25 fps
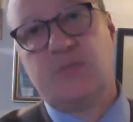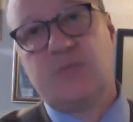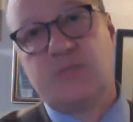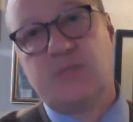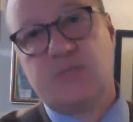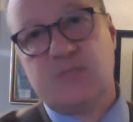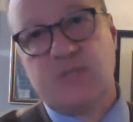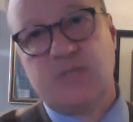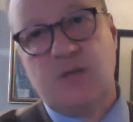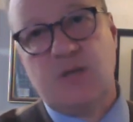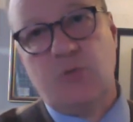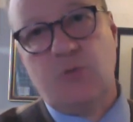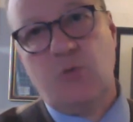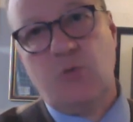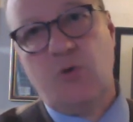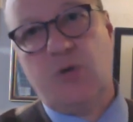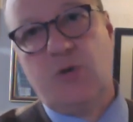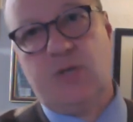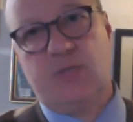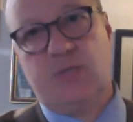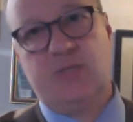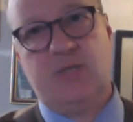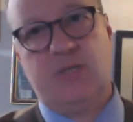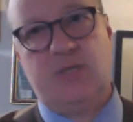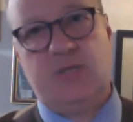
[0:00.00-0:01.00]
this is how long
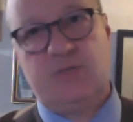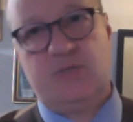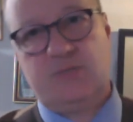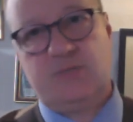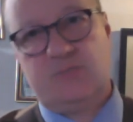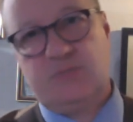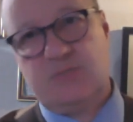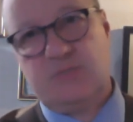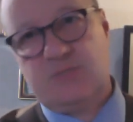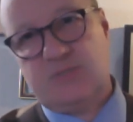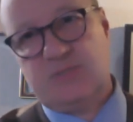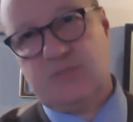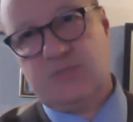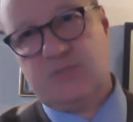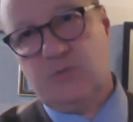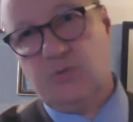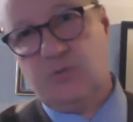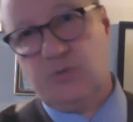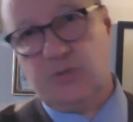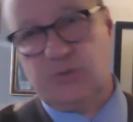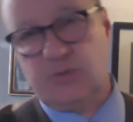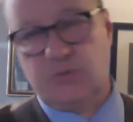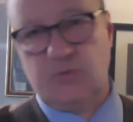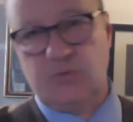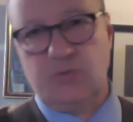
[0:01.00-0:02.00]
it takes. This is how
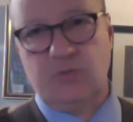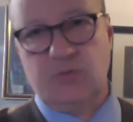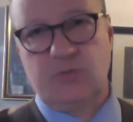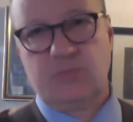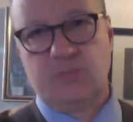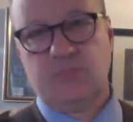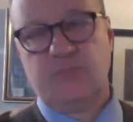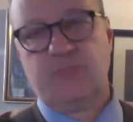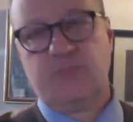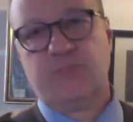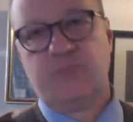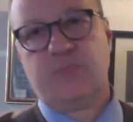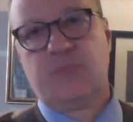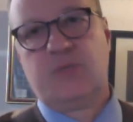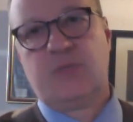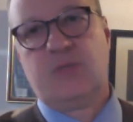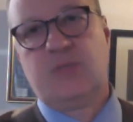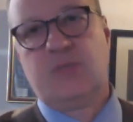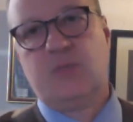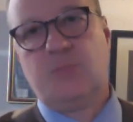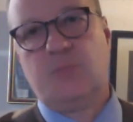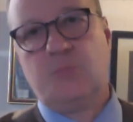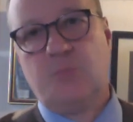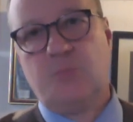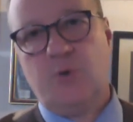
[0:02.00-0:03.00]
long it took.
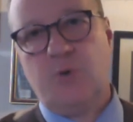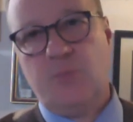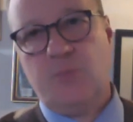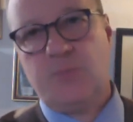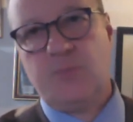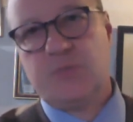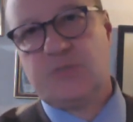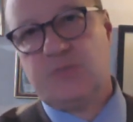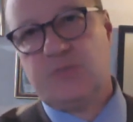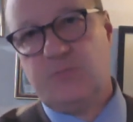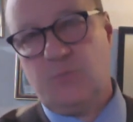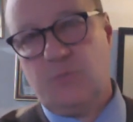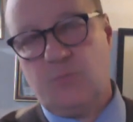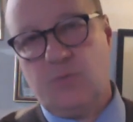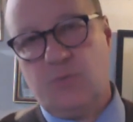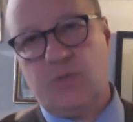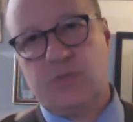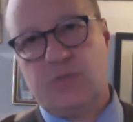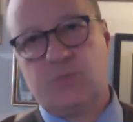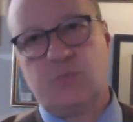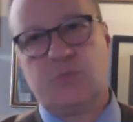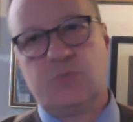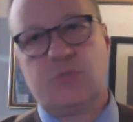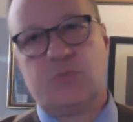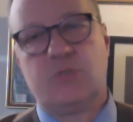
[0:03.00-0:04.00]
The purpose of it
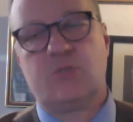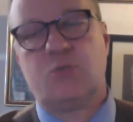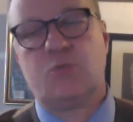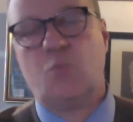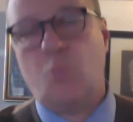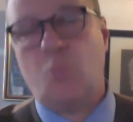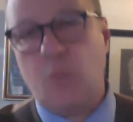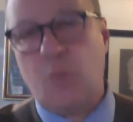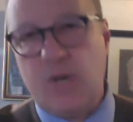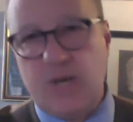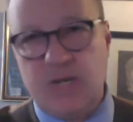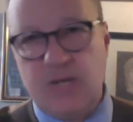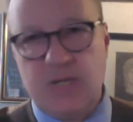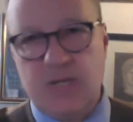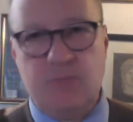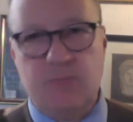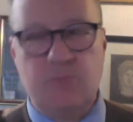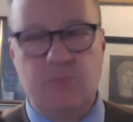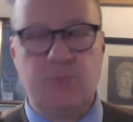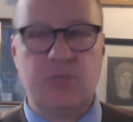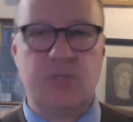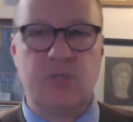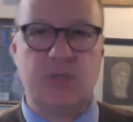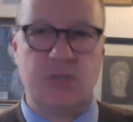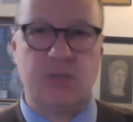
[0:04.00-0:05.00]
was was just to weaken him
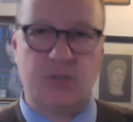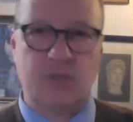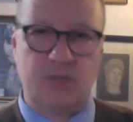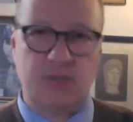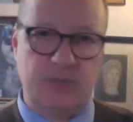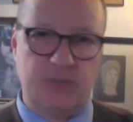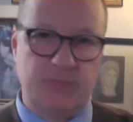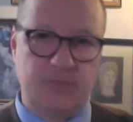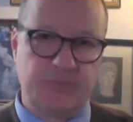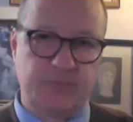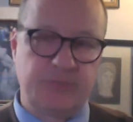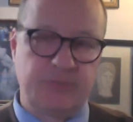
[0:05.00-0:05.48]
politically.